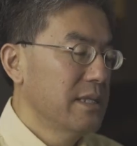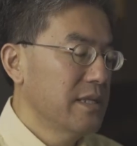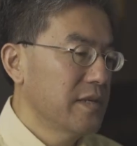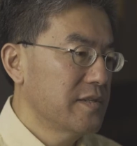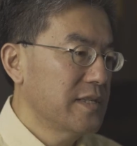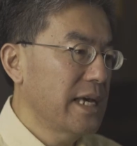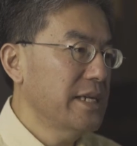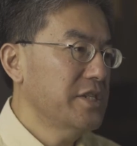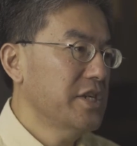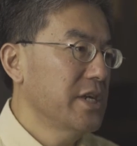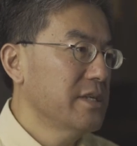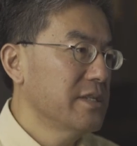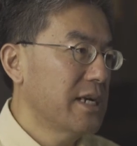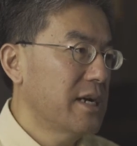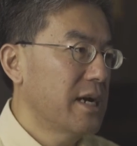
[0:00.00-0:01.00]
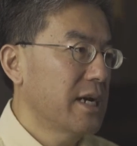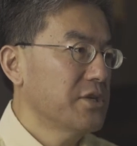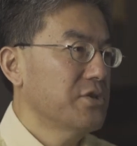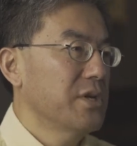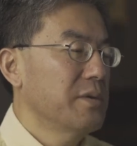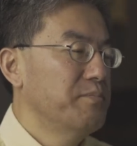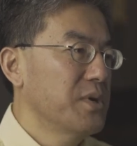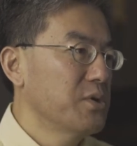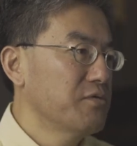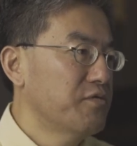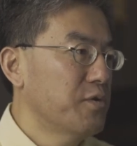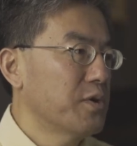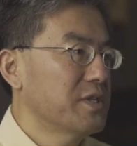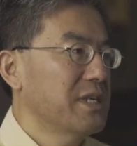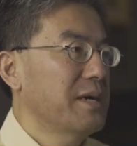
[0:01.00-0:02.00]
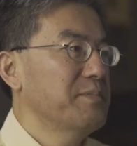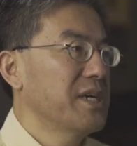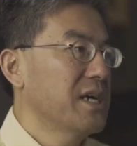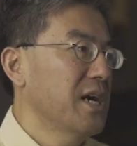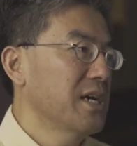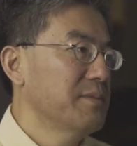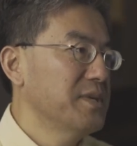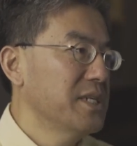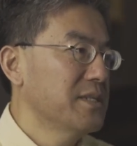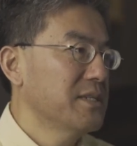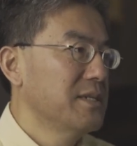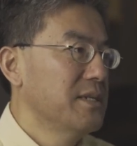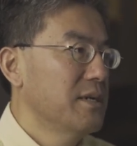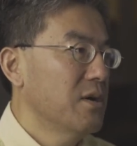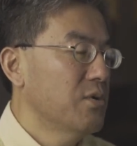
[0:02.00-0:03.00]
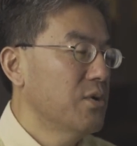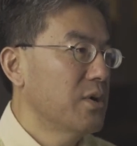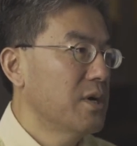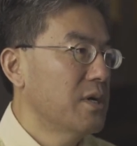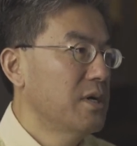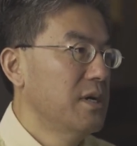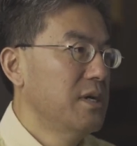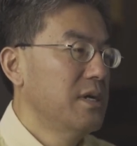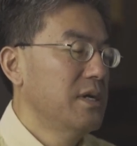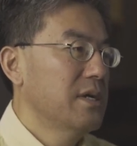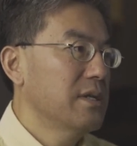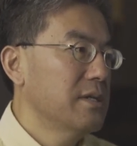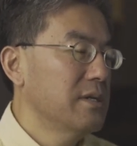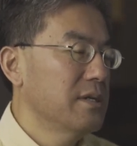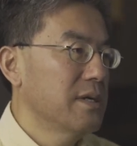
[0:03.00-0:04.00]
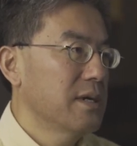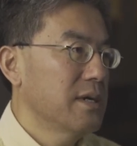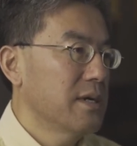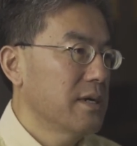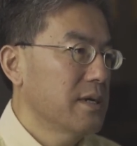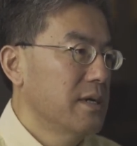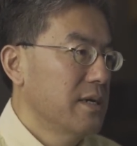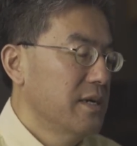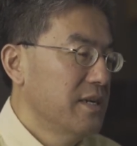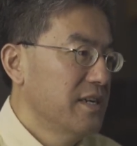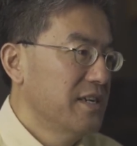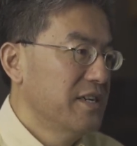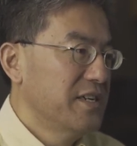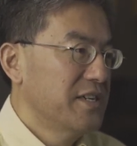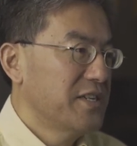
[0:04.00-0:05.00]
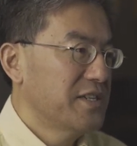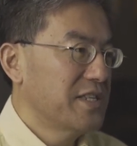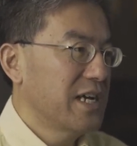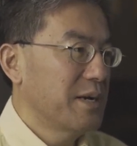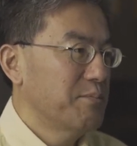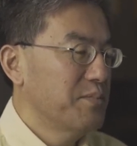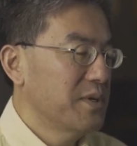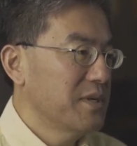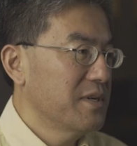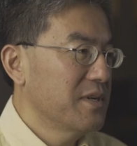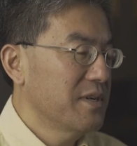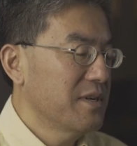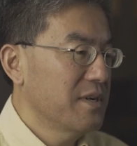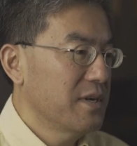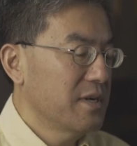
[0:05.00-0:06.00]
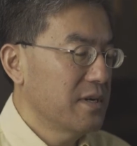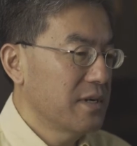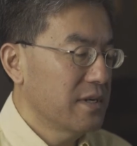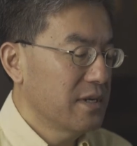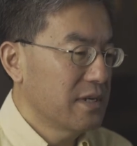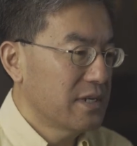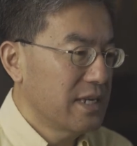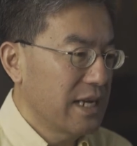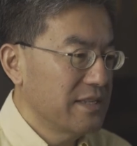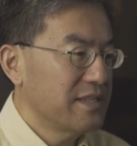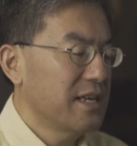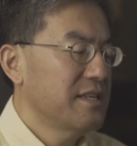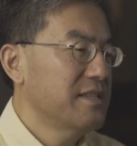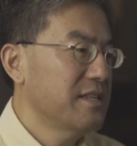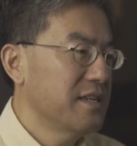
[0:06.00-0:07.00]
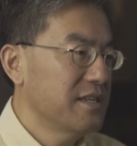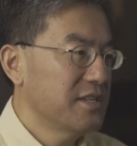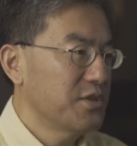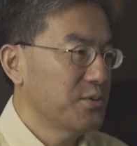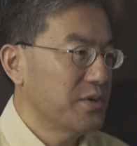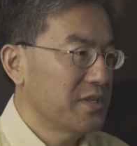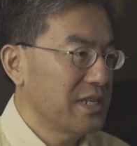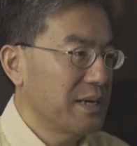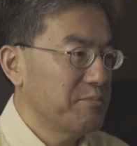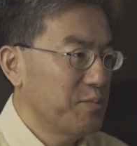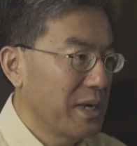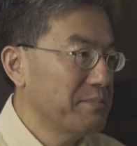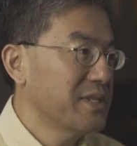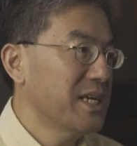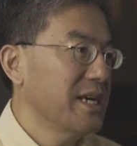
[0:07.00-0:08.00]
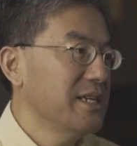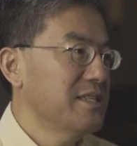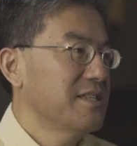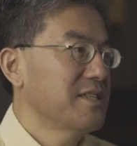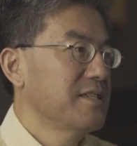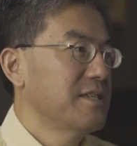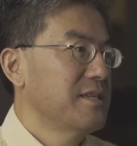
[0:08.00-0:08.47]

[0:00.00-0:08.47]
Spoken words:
the sidechains are actually built for sub-economies or the sub-consensus or sub-websites.